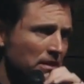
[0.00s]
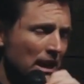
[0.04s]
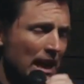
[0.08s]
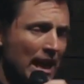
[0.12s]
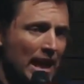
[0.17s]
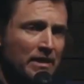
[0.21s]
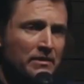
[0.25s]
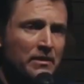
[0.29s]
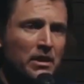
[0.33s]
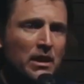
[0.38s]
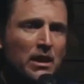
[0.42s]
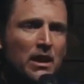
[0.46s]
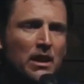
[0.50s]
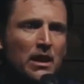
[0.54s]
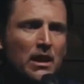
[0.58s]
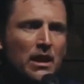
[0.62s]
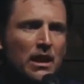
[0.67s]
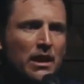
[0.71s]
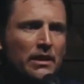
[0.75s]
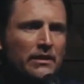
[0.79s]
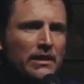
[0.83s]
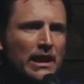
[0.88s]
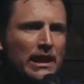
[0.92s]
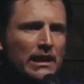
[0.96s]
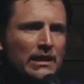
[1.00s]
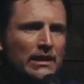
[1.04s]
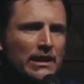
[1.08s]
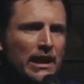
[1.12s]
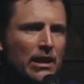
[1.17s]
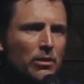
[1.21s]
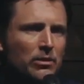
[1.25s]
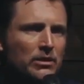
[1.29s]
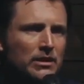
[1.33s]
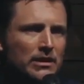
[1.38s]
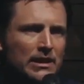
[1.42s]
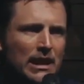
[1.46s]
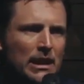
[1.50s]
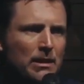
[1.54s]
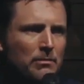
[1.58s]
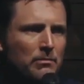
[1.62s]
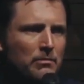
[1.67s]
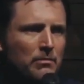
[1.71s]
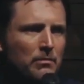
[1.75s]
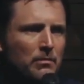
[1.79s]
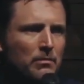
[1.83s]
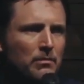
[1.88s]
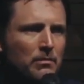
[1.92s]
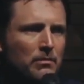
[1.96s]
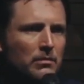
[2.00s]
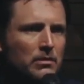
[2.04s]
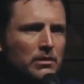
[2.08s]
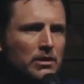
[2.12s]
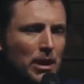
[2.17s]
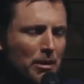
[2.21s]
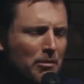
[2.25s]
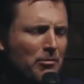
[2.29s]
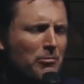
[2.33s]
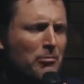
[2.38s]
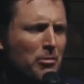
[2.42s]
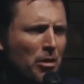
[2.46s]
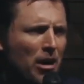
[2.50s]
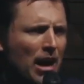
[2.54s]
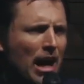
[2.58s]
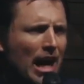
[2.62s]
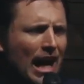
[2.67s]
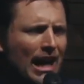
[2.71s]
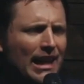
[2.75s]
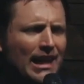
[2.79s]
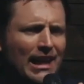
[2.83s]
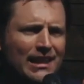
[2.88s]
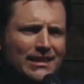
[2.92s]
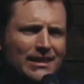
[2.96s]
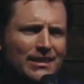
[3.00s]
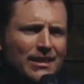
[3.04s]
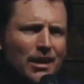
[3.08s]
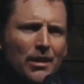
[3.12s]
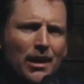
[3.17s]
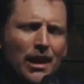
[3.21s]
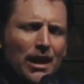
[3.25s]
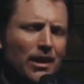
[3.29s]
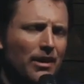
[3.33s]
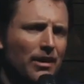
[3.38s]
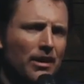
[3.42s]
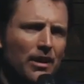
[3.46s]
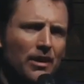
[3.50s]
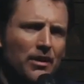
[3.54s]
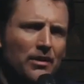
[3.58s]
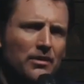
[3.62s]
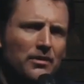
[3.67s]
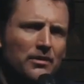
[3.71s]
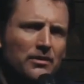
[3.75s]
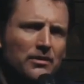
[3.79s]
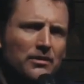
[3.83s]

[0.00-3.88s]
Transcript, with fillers: and they, they don't seem, some of them are, I guess, uh, I don't know.